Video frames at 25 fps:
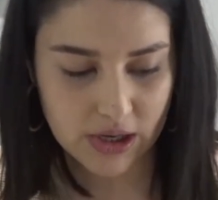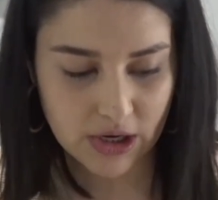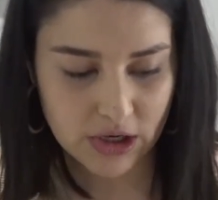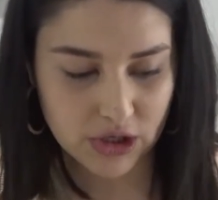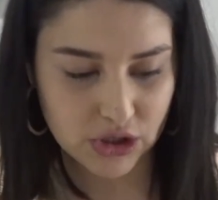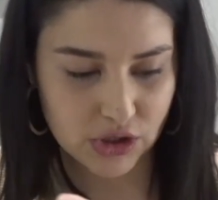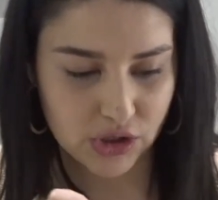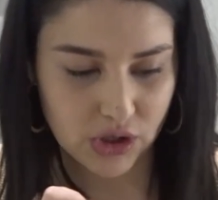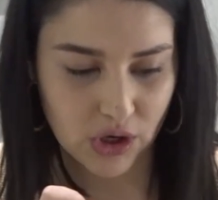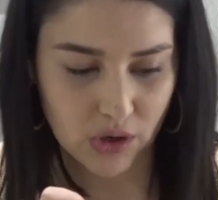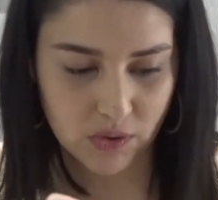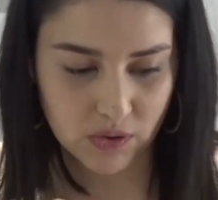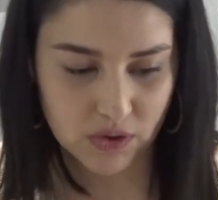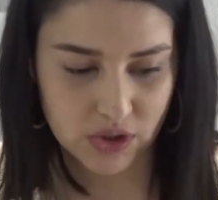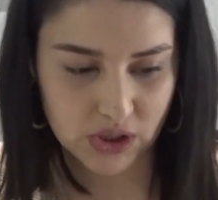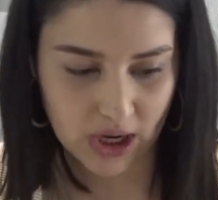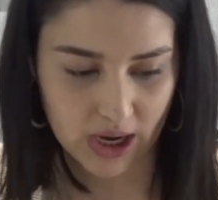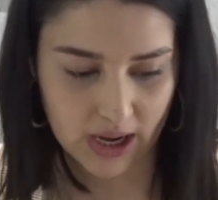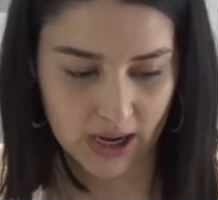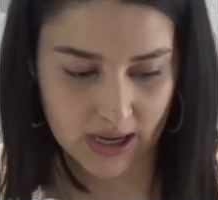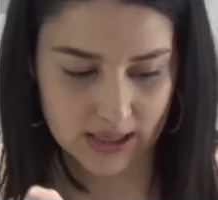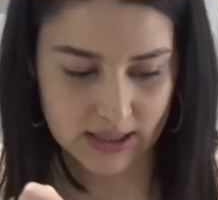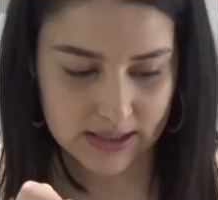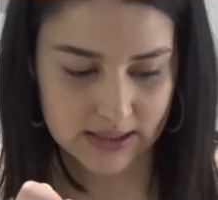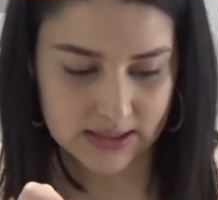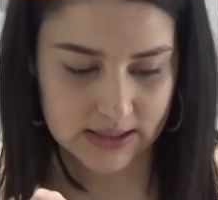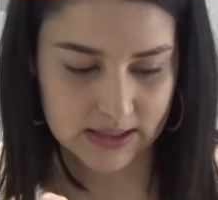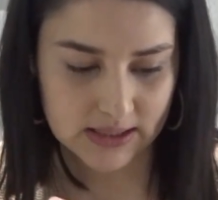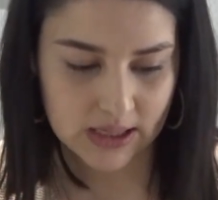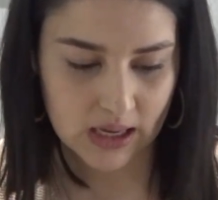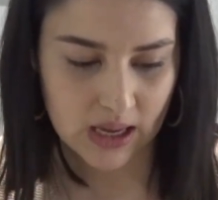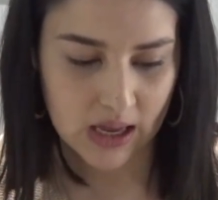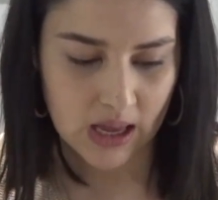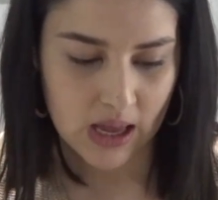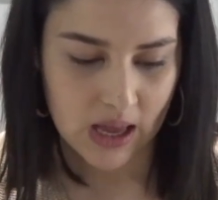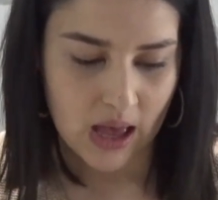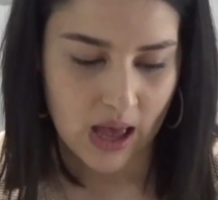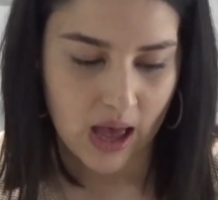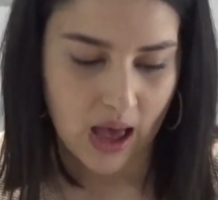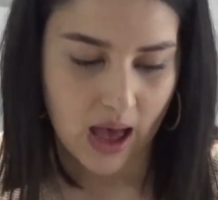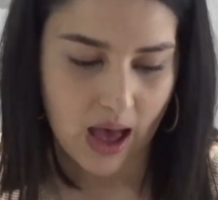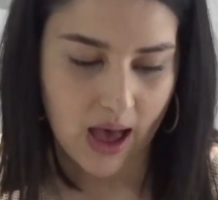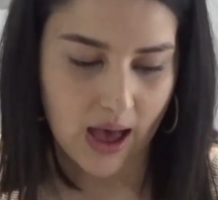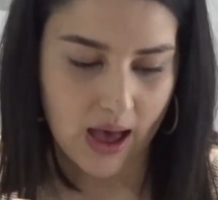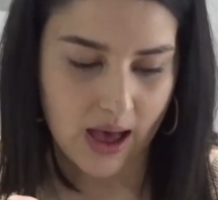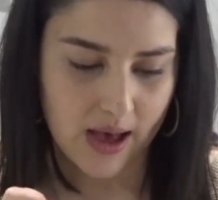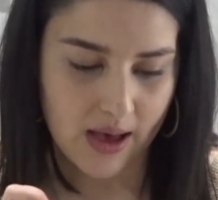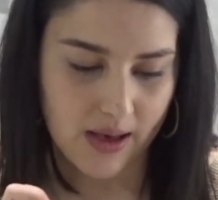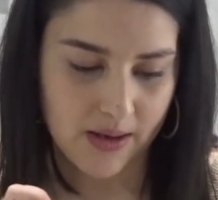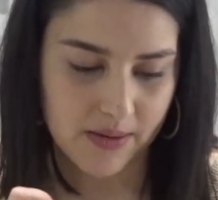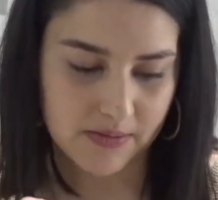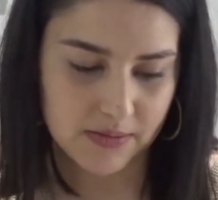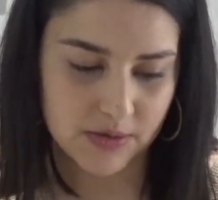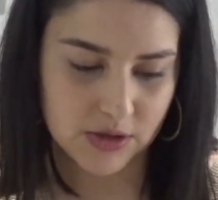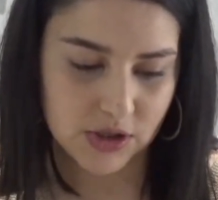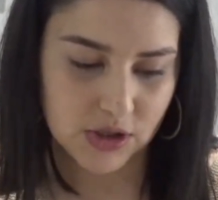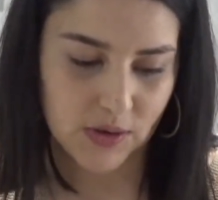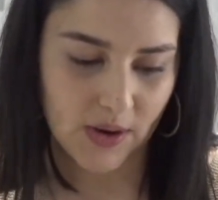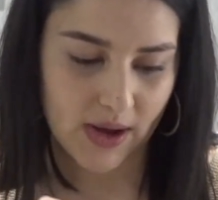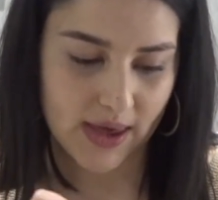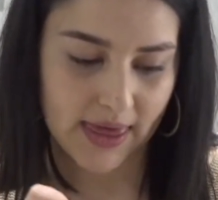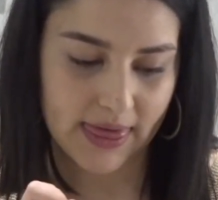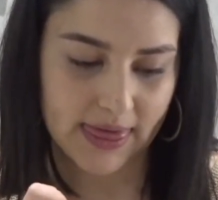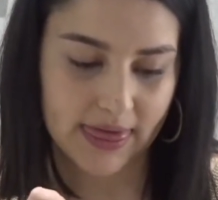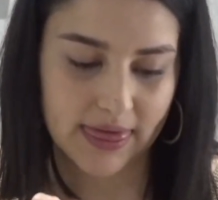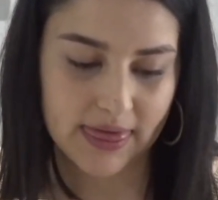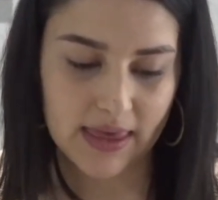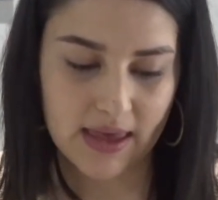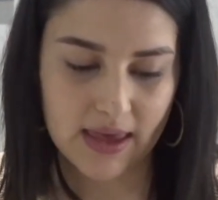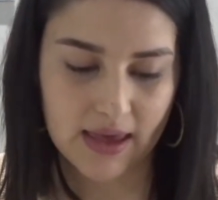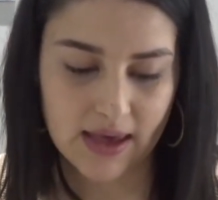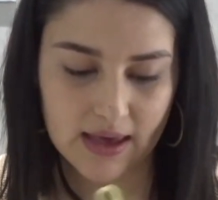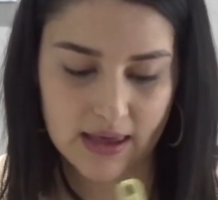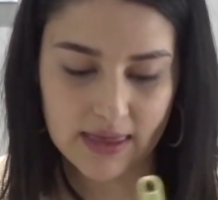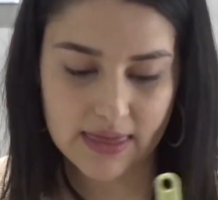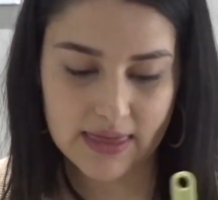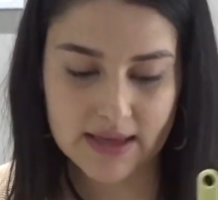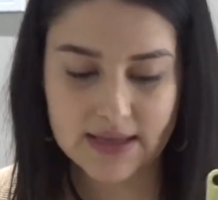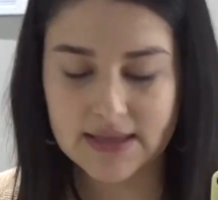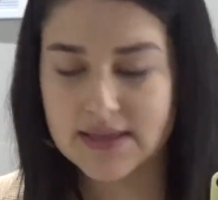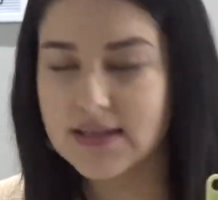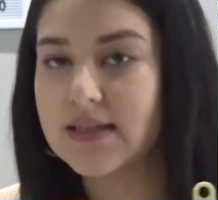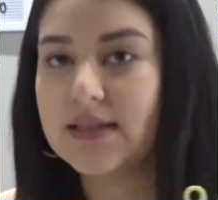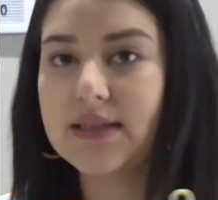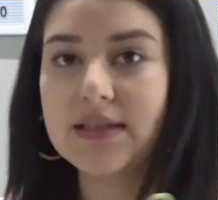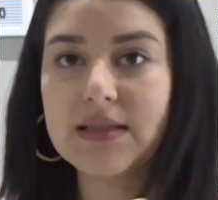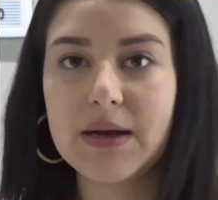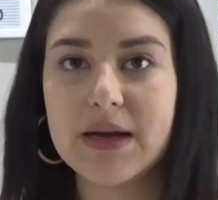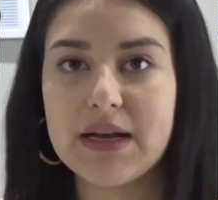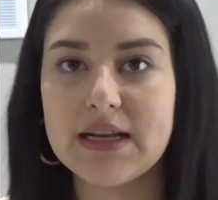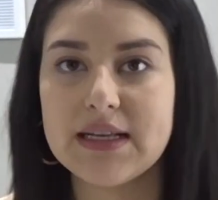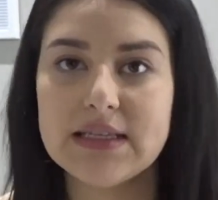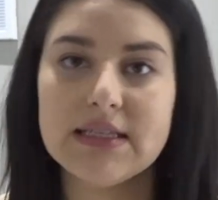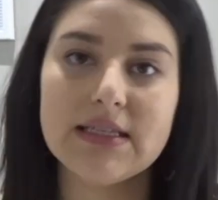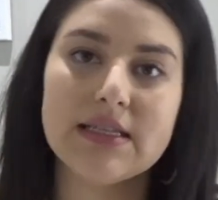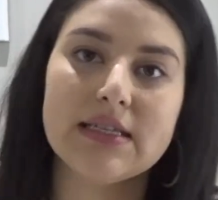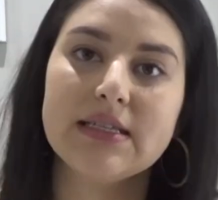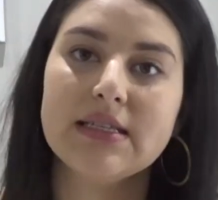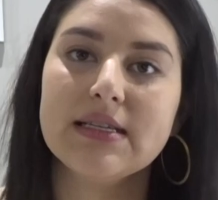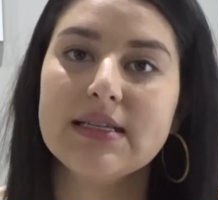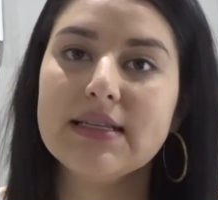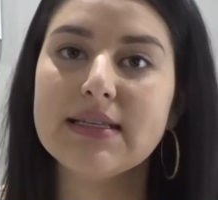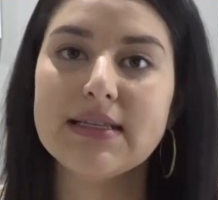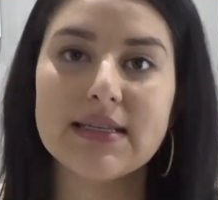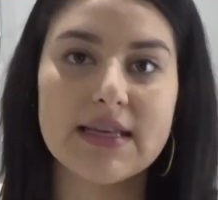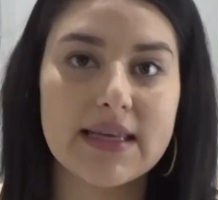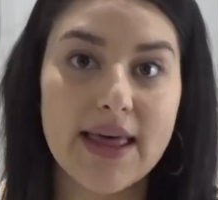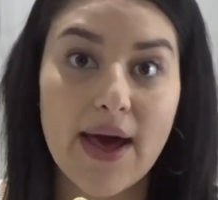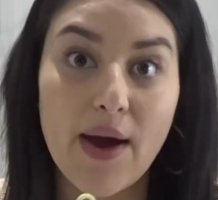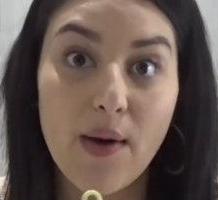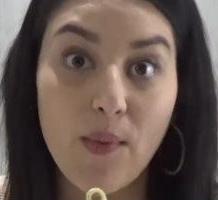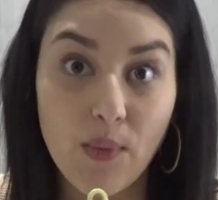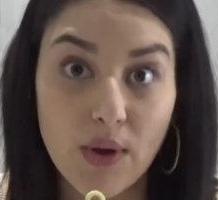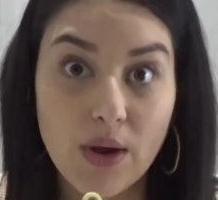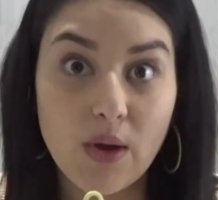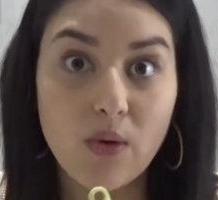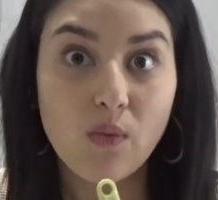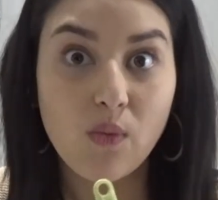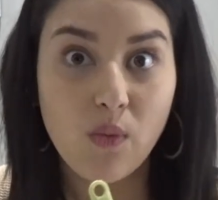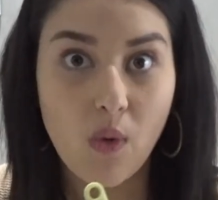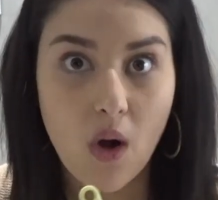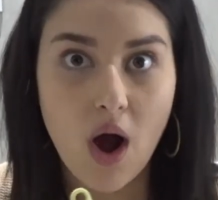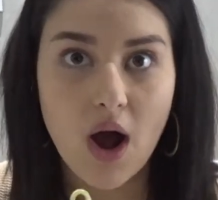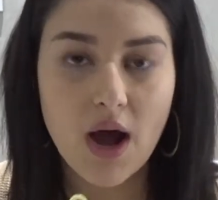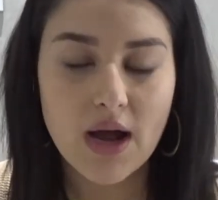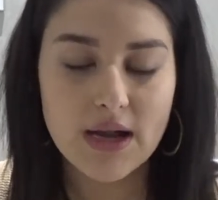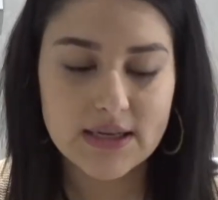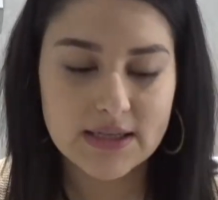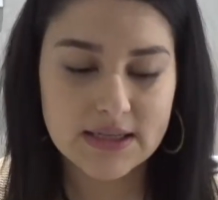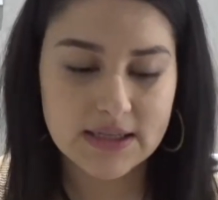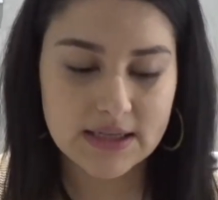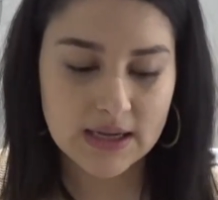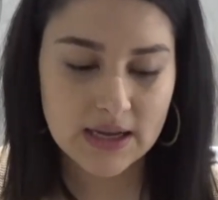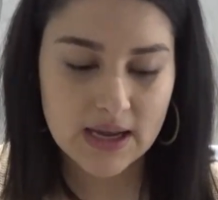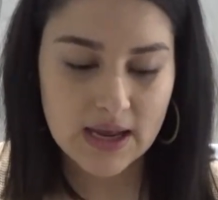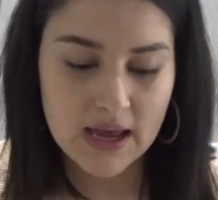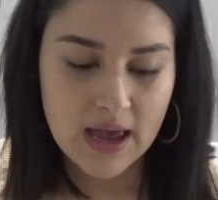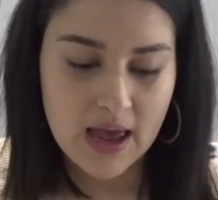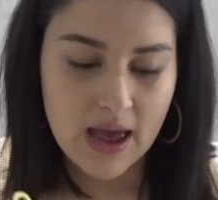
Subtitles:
There's no chunks. So I think this is the consistency that we want.